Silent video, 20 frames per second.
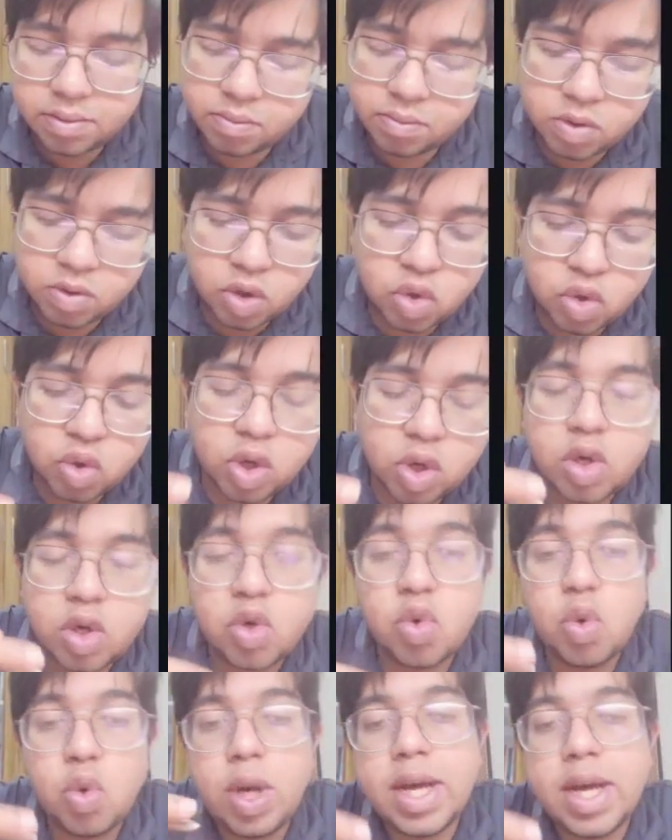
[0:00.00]

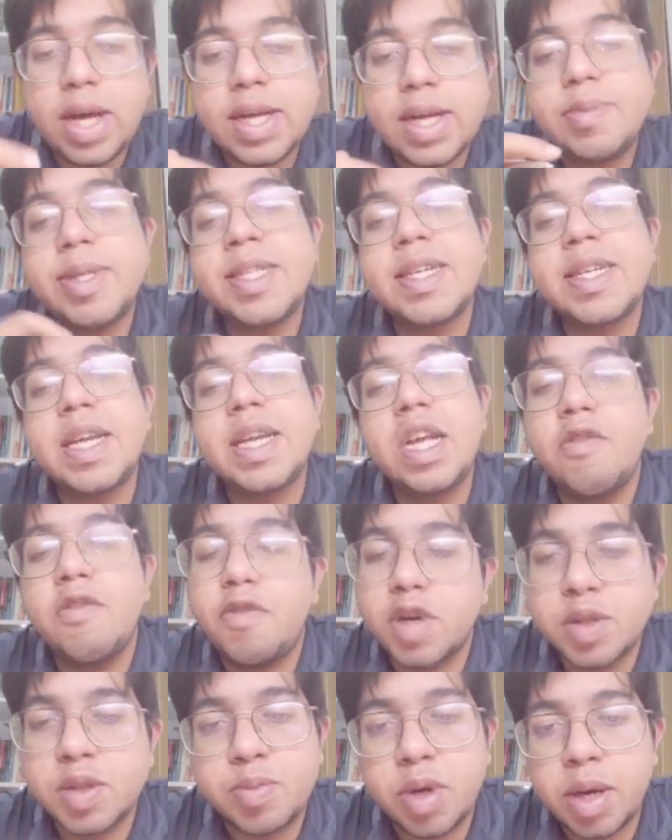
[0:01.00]
two layers basically of
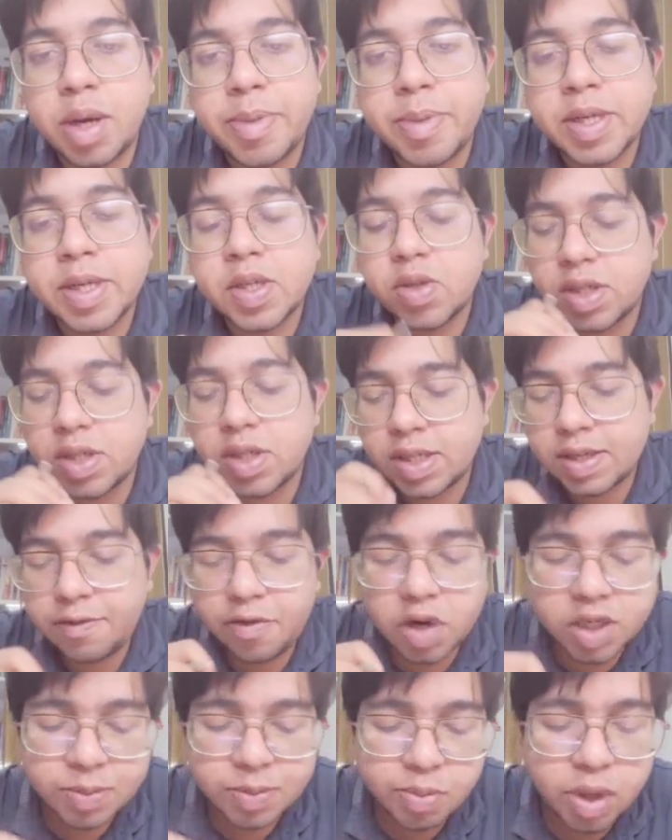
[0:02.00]
phospholipid. So it's a
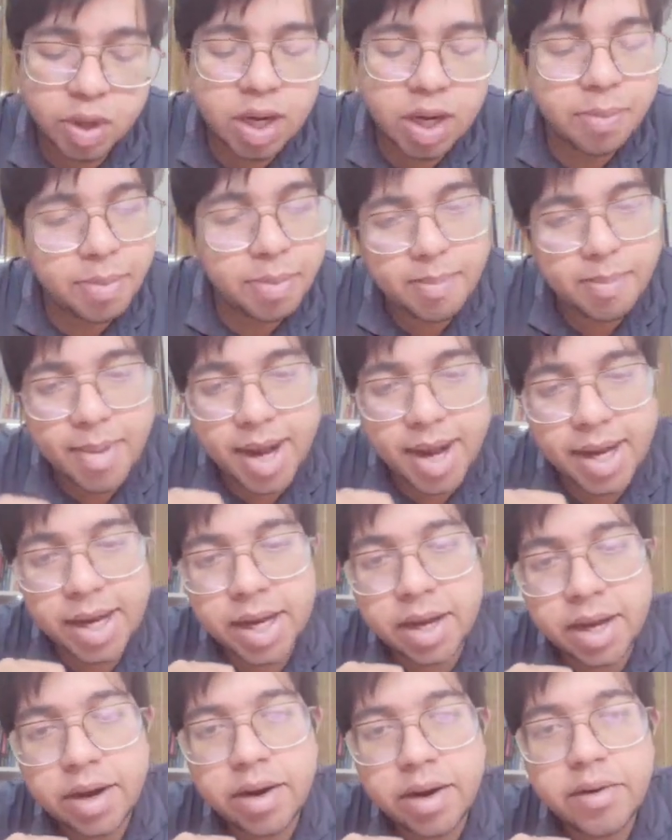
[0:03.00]
phospholipid bilayer,
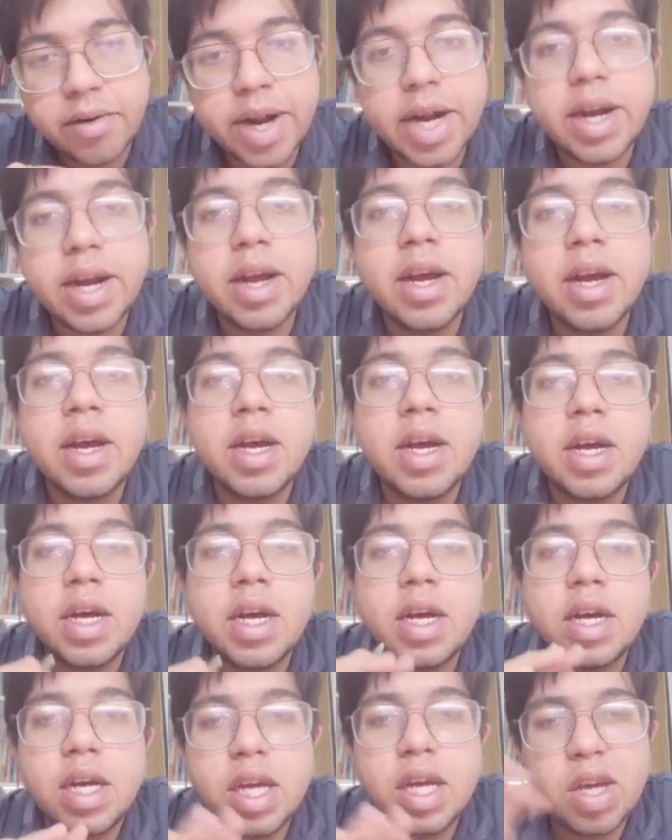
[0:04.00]
right?
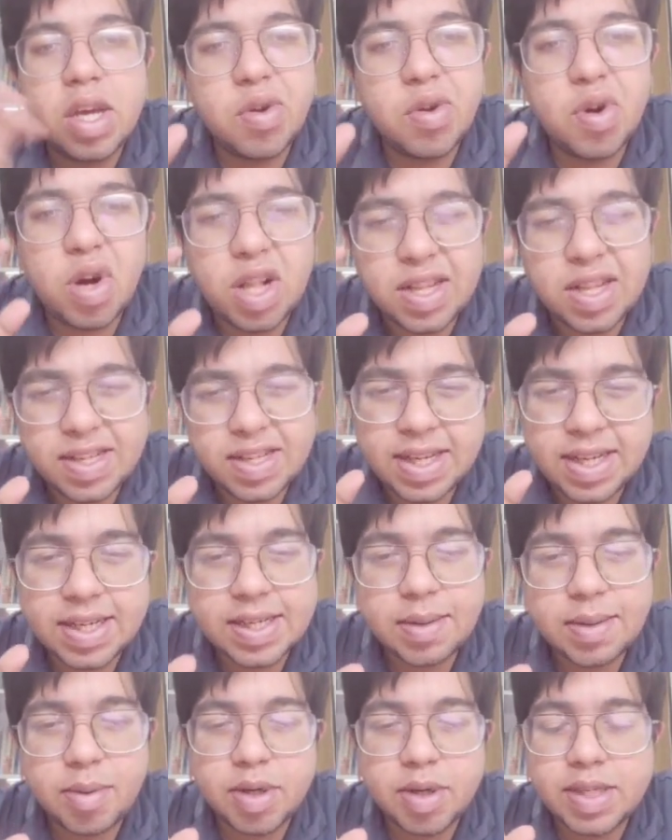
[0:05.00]
You know all the things
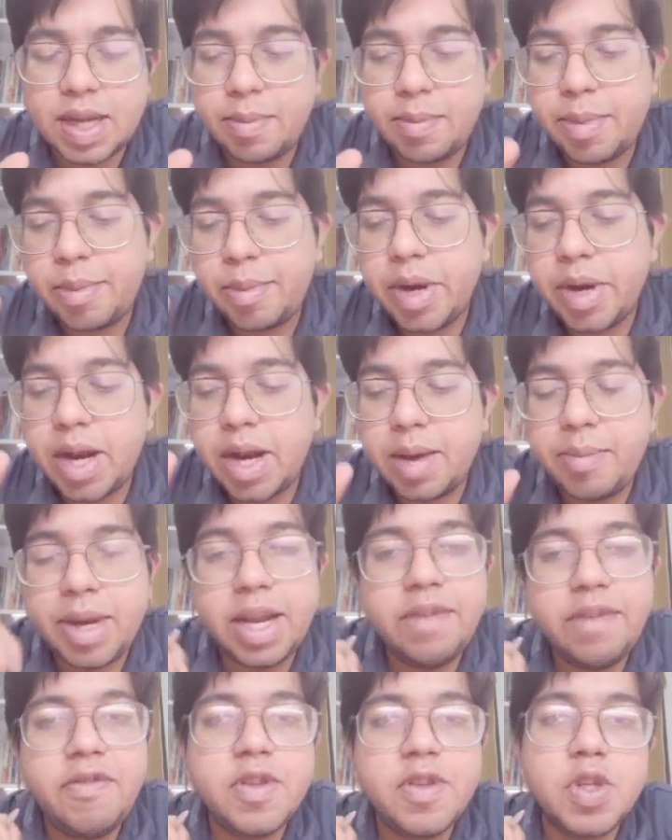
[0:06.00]
about cell membrane, I
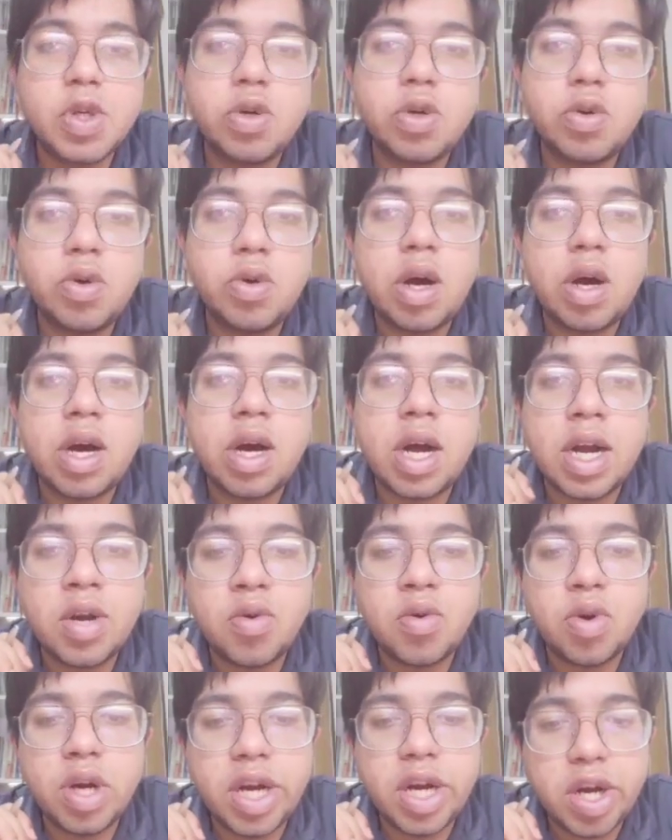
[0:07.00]
believe. So I
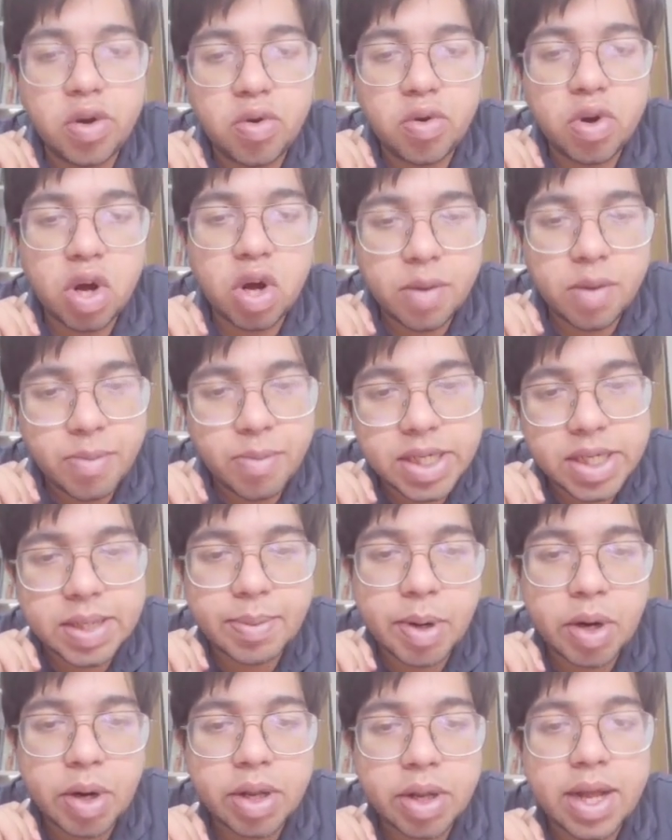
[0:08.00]
don't need to talk much
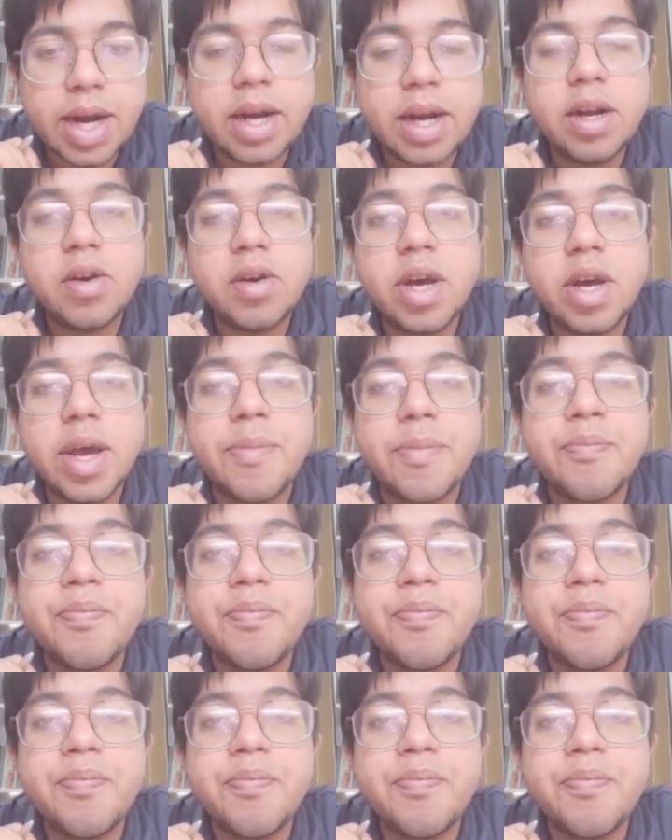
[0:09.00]
about that. Okay.